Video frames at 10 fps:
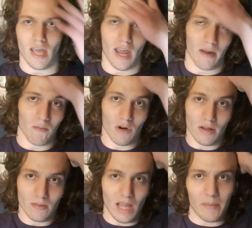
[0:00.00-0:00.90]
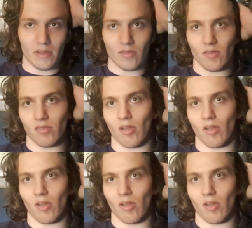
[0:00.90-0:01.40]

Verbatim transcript: it wouldn't let me do